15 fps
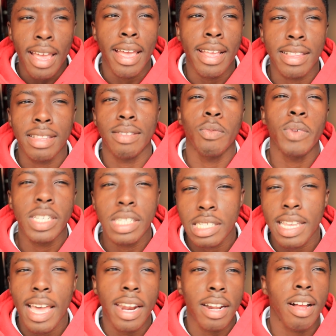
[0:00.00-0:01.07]
And we
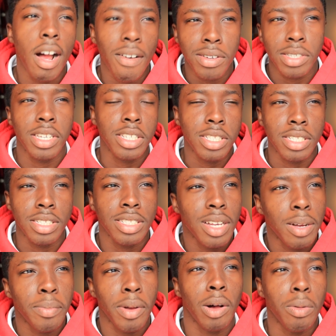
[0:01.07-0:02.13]
just had a conversation
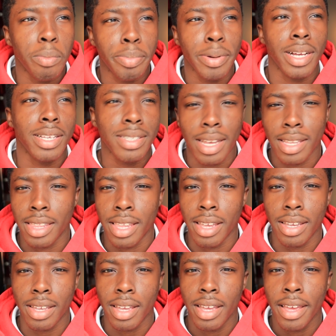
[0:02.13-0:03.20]
about butts, I
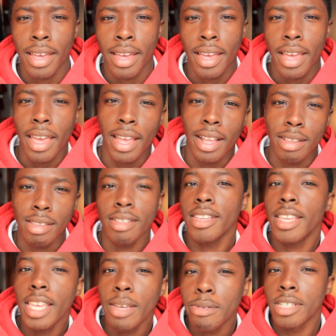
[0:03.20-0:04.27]
think.
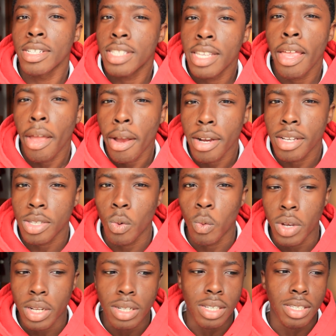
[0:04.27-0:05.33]
And he was there to
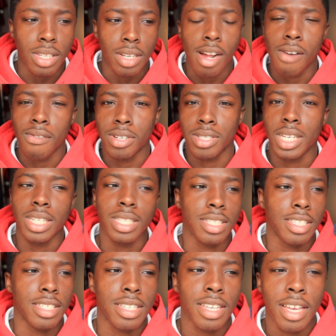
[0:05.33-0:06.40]
witness the
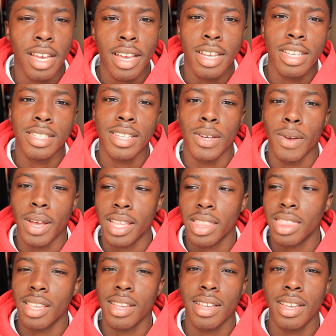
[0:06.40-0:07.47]
conversations. So I
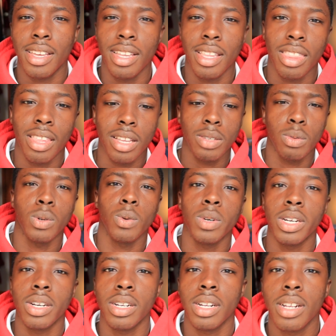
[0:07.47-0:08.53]
think he thinks we're
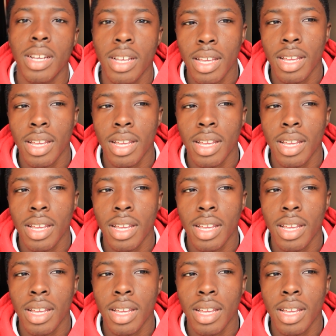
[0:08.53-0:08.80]
weird.